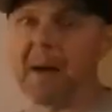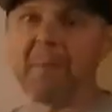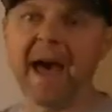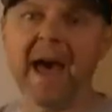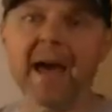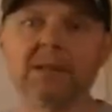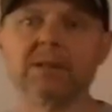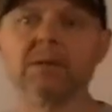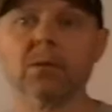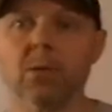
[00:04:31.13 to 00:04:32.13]
packs.
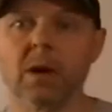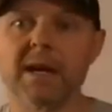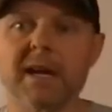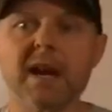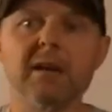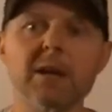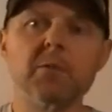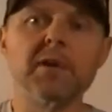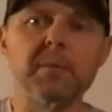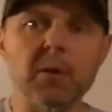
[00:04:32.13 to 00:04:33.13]
What I carry
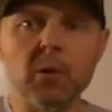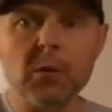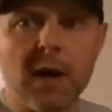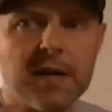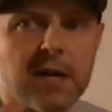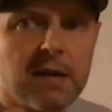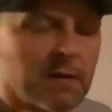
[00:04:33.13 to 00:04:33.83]
with me. What do I carry